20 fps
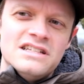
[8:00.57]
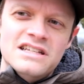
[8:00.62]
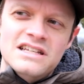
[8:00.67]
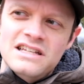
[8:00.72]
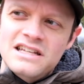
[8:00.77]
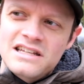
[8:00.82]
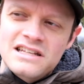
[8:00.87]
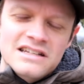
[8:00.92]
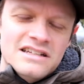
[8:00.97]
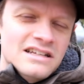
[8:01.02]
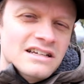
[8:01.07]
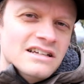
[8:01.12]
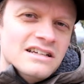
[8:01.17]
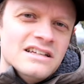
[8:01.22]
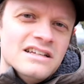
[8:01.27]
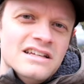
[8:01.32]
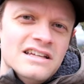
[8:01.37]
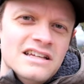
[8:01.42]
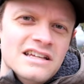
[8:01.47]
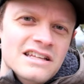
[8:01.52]
in
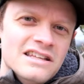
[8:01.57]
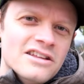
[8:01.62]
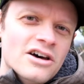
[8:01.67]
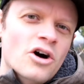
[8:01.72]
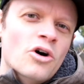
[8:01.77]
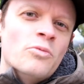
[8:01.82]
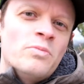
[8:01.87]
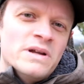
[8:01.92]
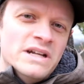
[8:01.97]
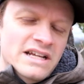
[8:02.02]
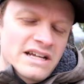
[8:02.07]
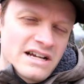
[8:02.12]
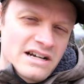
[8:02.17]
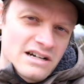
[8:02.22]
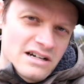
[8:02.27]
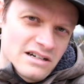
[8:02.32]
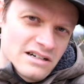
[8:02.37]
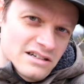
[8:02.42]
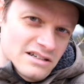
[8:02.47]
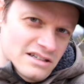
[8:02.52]
the open
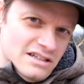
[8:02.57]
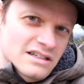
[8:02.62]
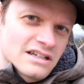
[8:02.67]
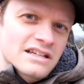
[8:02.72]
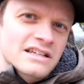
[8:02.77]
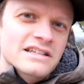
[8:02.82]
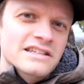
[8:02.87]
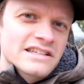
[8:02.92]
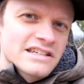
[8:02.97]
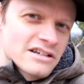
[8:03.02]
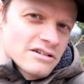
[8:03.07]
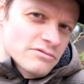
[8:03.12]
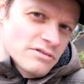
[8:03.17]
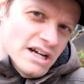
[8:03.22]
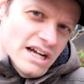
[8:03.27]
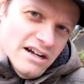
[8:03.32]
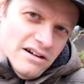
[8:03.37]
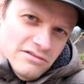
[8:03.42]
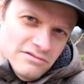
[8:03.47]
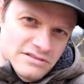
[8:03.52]
air
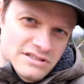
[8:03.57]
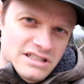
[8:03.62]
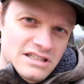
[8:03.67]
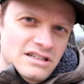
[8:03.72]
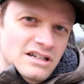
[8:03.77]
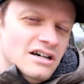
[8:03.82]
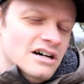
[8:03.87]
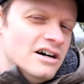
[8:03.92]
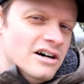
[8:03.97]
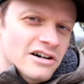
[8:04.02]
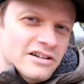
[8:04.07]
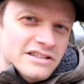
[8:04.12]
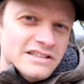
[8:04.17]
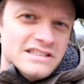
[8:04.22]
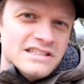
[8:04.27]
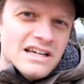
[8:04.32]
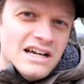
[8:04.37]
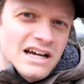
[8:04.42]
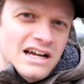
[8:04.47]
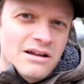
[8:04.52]
year-round, all
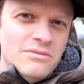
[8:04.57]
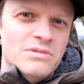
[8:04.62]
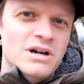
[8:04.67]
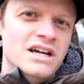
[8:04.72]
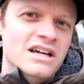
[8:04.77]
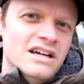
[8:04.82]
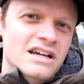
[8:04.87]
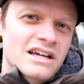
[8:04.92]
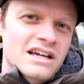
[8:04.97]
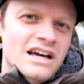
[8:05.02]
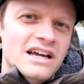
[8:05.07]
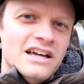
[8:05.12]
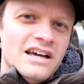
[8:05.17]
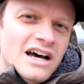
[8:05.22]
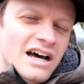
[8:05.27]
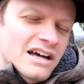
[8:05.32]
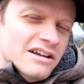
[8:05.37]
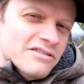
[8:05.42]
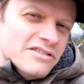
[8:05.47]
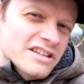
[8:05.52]
the time.
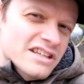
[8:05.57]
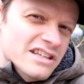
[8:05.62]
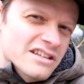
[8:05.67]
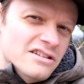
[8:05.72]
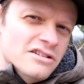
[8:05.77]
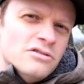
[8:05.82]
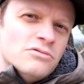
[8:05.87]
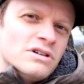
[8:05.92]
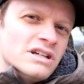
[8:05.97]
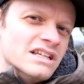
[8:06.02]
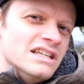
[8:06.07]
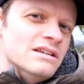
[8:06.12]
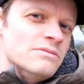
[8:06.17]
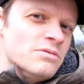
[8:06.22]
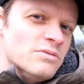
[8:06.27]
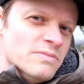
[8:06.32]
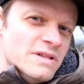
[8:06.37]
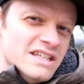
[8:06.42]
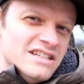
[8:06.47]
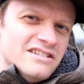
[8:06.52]
I don't think you do want to
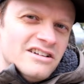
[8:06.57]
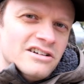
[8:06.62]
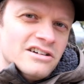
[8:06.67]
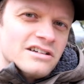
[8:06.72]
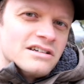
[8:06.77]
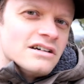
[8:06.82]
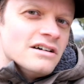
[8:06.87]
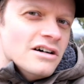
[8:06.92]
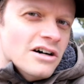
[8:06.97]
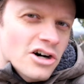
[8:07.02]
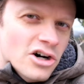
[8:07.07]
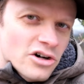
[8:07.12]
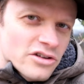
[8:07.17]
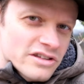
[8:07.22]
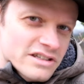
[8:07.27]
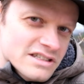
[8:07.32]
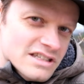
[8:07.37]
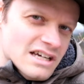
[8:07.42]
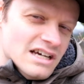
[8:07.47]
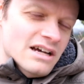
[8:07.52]
keep them in the dark all
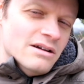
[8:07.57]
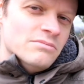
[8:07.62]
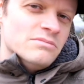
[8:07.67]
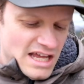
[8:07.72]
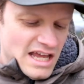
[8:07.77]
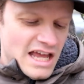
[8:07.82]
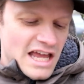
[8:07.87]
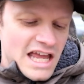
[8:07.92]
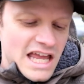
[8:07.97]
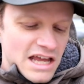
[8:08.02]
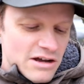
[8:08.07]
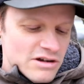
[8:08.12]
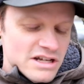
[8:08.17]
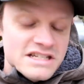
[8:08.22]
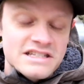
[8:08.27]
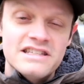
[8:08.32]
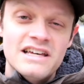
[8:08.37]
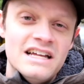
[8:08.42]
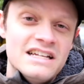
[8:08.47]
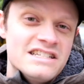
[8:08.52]
the time.
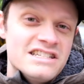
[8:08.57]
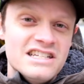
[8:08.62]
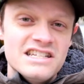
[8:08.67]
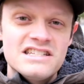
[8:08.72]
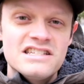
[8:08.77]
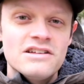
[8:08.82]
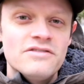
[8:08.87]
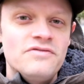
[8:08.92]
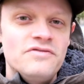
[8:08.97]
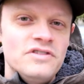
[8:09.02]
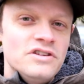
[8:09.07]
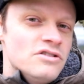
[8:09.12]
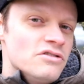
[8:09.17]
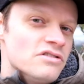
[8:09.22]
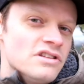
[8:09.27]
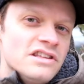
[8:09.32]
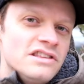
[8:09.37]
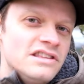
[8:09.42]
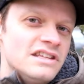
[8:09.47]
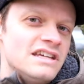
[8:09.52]
Anyways, that's just a
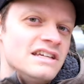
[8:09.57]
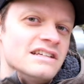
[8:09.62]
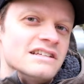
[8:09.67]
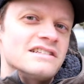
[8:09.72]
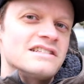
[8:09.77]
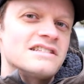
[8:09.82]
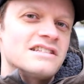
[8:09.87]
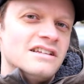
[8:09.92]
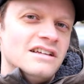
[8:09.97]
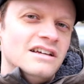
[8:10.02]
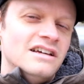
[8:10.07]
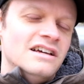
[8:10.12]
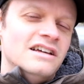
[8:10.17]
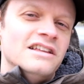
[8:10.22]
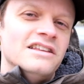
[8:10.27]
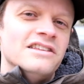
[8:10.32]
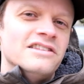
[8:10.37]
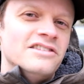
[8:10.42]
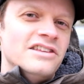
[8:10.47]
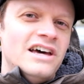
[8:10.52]
few of the things
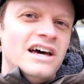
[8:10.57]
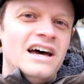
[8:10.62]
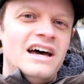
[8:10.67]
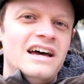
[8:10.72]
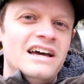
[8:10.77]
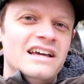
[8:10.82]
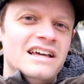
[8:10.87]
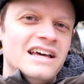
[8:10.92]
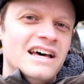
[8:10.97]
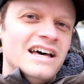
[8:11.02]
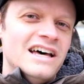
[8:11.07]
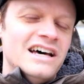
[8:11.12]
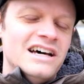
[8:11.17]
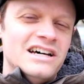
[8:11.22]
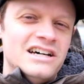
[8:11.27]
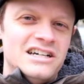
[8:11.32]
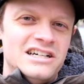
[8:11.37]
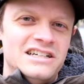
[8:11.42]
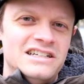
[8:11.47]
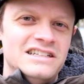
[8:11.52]
that
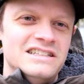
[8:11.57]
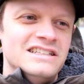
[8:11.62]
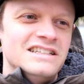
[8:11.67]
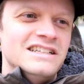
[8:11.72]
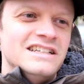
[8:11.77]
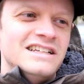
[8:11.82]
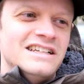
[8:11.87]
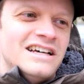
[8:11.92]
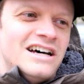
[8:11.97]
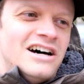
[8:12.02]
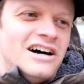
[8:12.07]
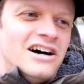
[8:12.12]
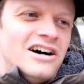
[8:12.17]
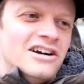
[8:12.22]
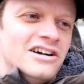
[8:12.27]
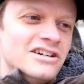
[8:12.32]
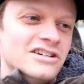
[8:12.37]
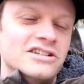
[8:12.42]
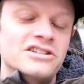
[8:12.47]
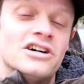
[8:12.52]

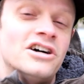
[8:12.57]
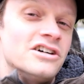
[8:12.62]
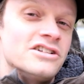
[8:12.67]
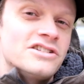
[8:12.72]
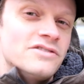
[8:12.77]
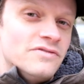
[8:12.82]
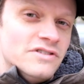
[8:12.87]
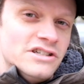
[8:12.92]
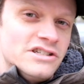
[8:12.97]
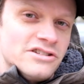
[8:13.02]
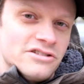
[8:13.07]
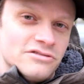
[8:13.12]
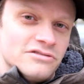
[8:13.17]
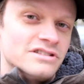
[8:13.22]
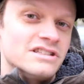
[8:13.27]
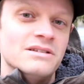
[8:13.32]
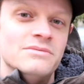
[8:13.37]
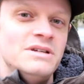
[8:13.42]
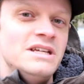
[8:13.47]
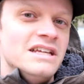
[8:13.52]
are
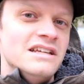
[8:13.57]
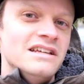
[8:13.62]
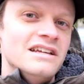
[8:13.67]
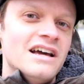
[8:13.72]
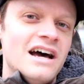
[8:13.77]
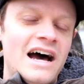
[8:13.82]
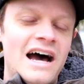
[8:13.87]
controversial to me.